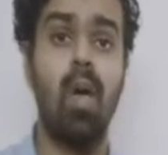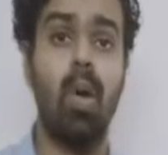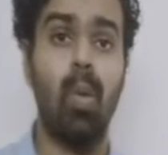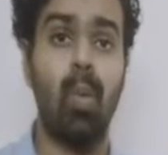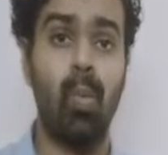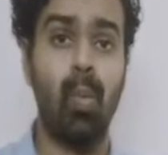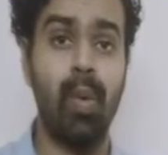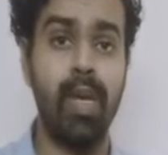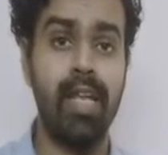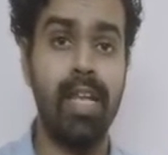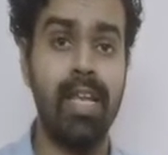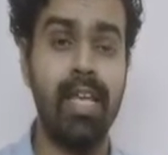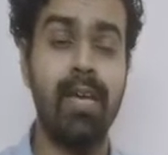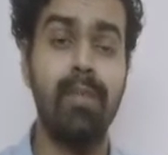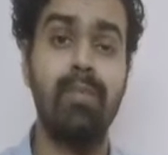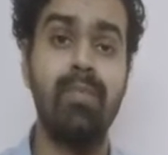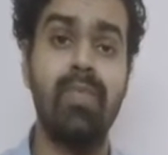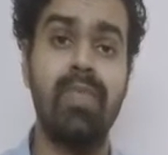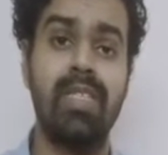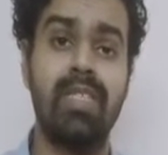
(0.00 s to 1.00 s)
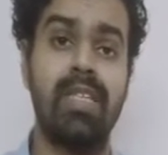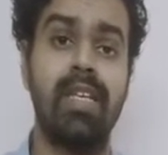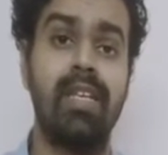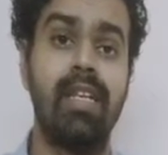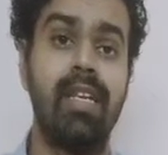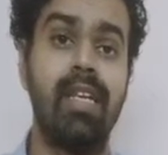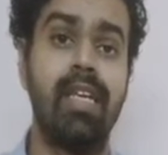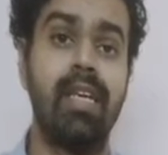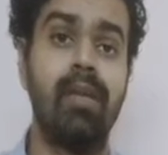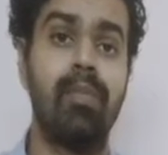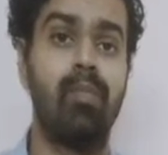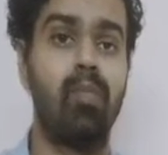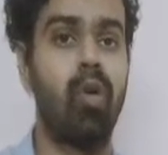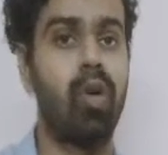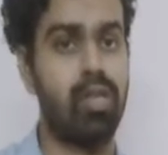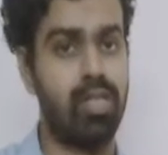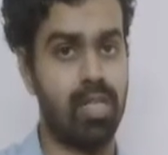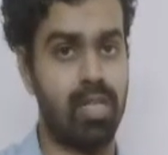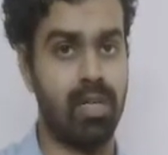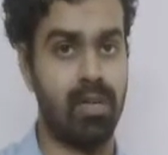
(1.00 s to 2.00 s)
William Sidney
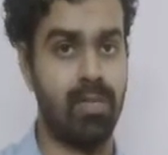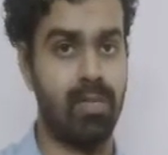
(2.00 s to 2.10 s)
Potter.